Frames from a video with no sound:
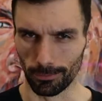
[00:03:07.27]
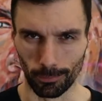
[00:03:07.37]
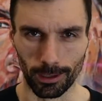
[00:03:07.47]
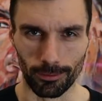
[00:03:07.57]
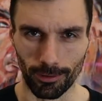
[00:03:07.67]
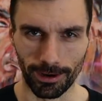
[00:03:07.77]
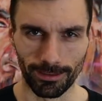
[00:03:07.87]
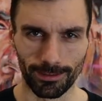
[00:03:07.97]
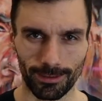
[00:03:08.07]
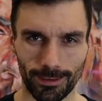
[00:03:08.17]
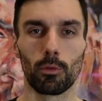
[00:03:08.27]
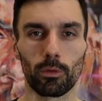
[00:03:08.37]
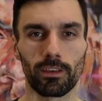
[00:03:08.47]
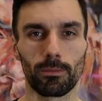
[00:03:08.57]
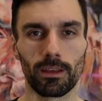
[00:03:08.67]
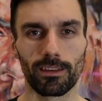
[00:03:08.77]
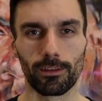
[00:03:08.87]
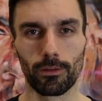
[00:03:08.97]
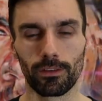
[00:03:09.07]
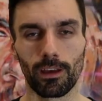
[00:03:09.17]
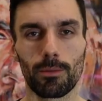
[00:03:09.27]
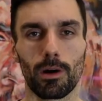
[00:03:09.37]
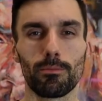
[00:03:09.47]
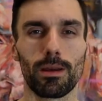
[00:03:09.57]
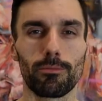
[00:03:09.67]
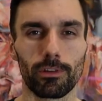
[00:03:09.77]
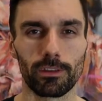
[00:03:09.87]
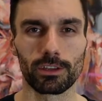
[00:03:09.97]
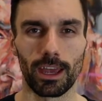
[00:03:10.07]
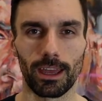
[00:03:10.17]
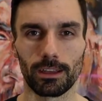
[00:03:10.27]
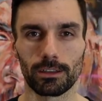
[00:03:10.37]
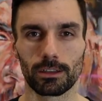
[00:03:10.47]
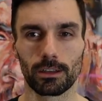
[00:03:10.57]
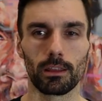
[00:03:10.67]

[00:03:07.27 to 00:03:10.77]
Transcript: is weird, right? But what this means is over time, our memories change.